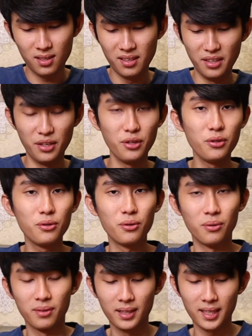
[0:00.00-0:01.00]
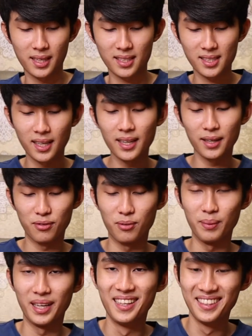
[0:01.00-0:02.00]
new and exciting for
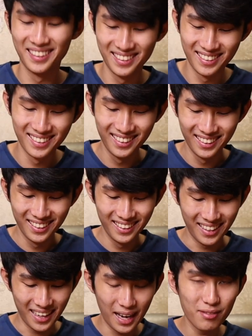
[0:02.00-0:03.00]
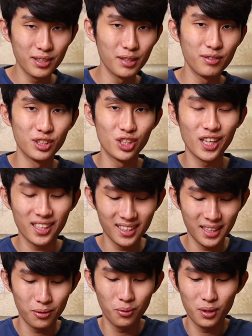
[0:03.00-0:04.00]
me. I haven't even checked
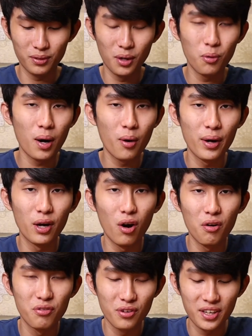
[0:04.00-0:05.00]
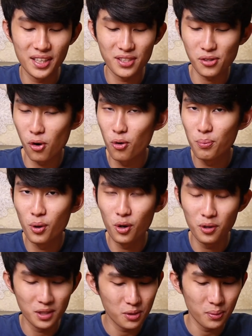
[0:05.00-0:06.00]
like one of the Huawei offerings, Oppo as